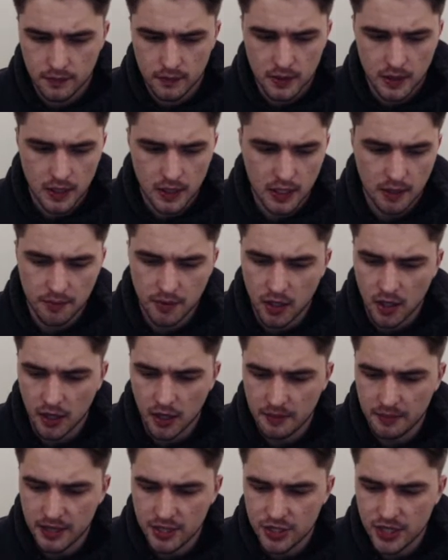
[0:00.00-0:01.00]
Here come the
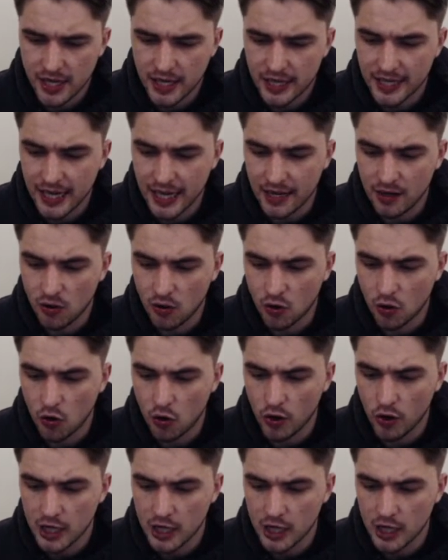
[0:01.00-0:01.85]
Hibs yet again. Oh,